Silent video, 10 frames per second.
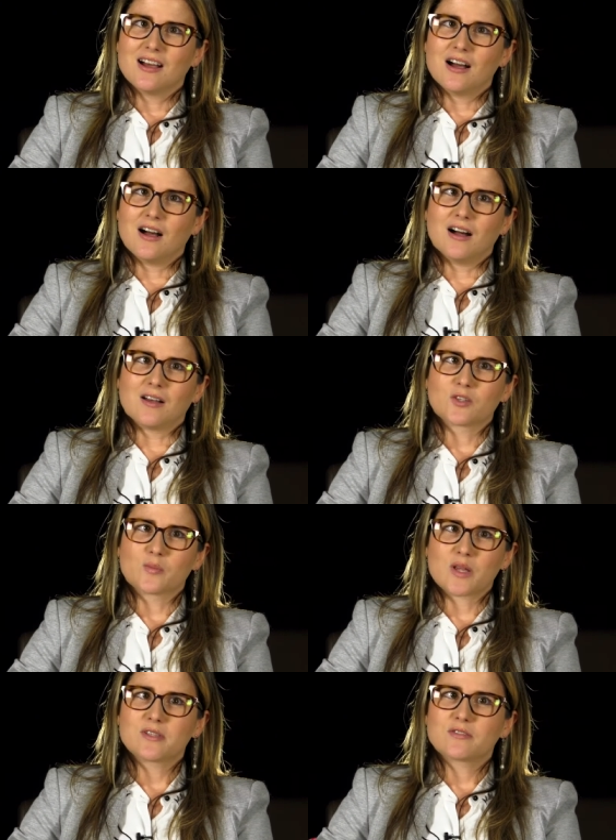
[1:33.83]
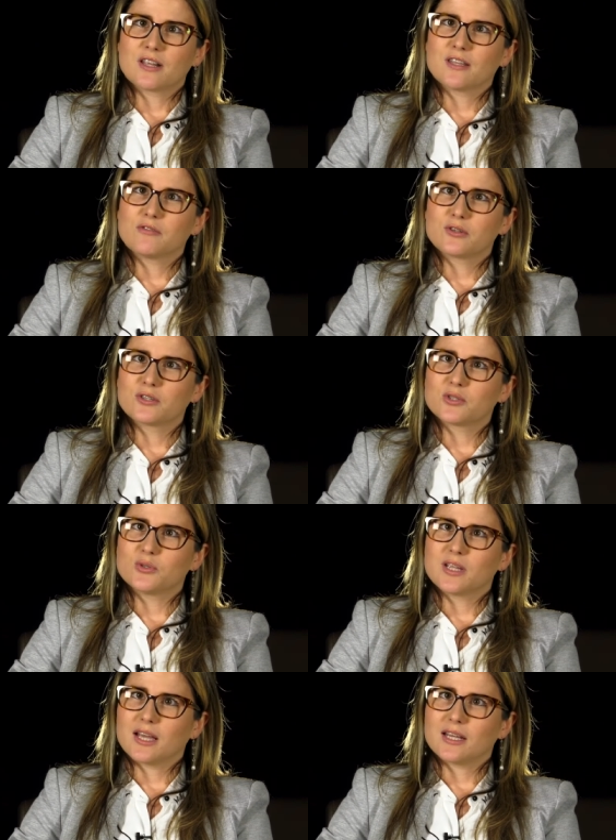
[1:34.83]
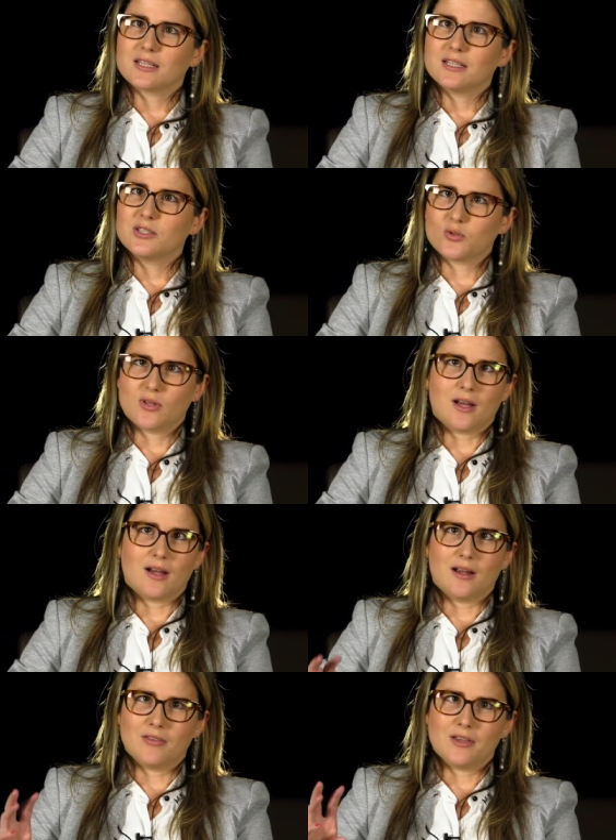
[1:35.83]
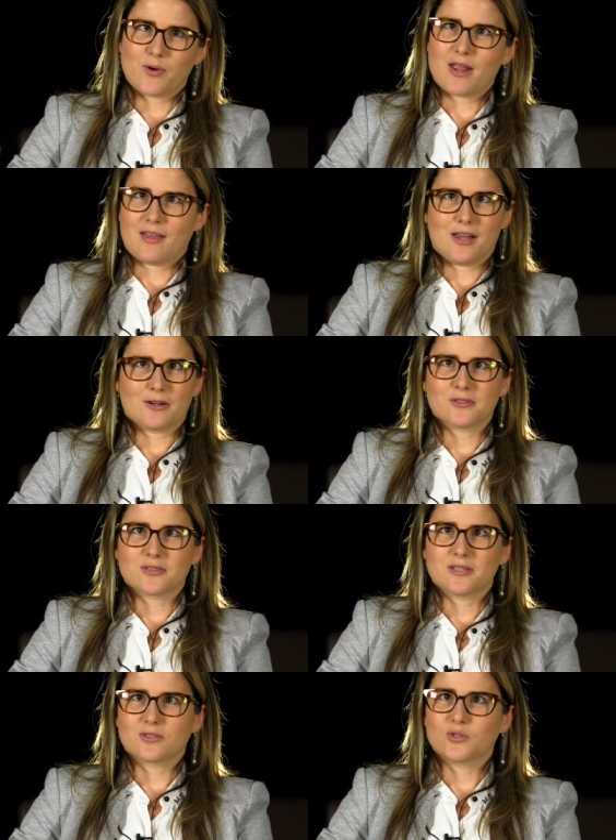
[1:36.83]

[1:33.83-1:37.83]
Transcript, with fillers: uh, sometimes it's very difficult to get into the, the right diagnosis.